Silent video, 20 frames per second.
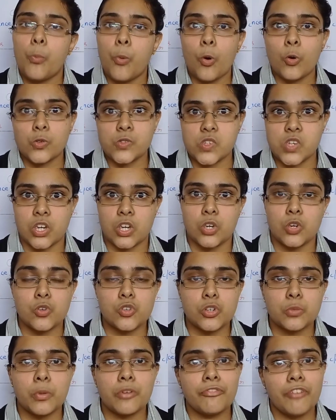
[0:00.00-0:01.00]
posting.
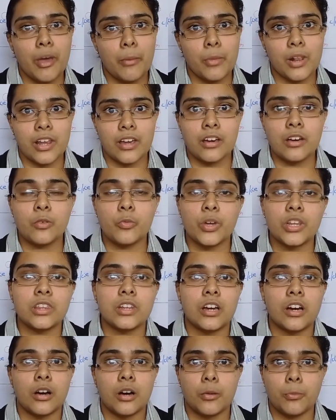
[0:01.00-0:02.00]
You should be familiar
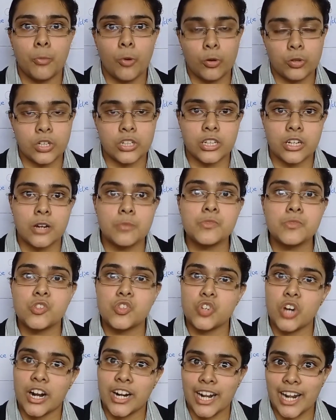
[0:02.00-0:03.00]
with both the
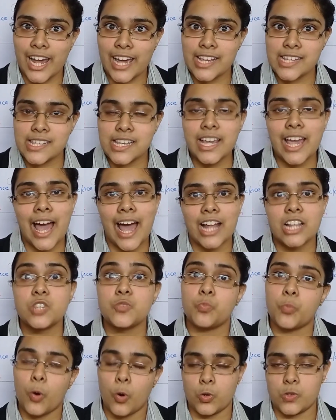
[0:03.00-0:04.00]
terms journalizing
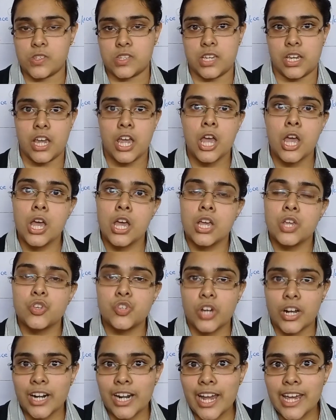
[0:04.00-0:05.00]
and posting.
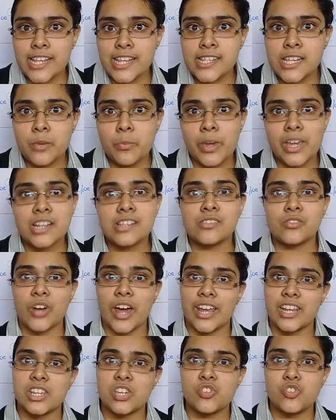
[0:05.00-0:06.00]
Journalizing means
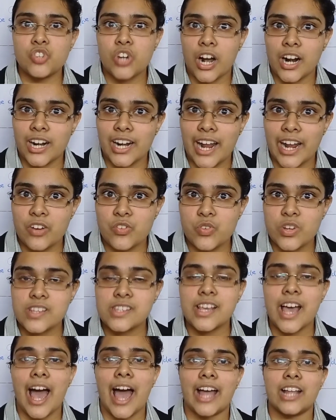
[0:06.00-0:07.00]
writing journal
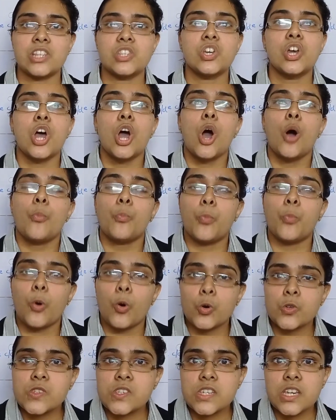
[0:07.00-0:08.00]
entries and
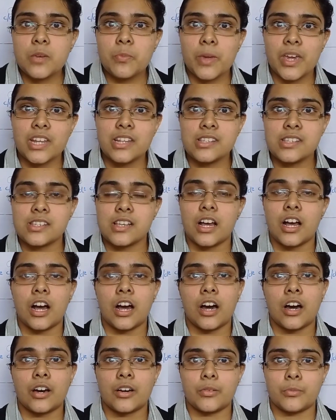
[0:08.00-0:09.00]
posting means
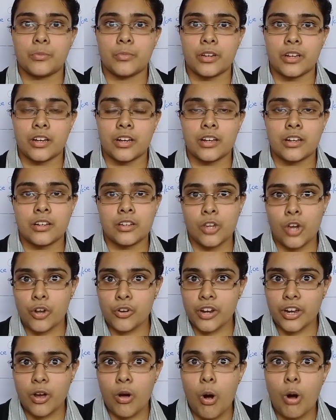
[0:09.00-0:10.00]

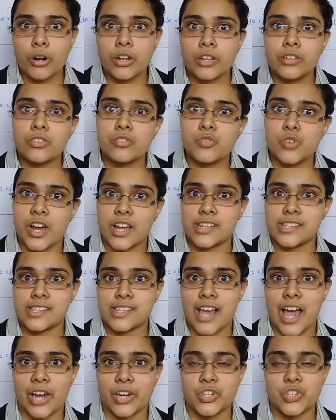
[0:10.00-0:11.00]
you're recording the
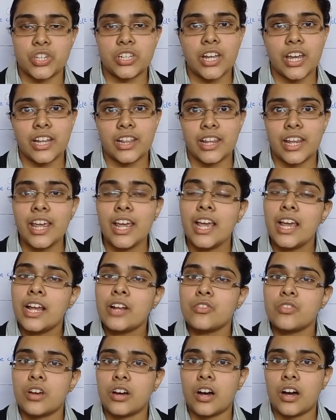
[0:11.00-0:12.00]
transaction in the
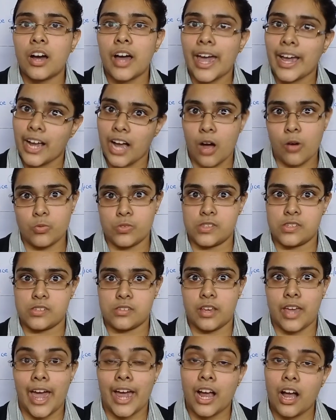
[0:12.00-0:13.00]

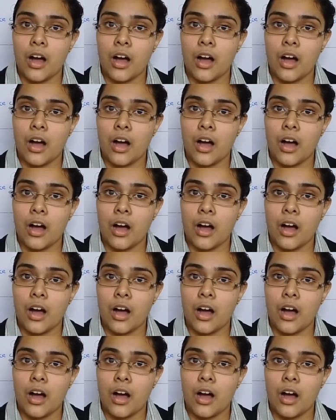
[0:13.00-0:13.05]
accounts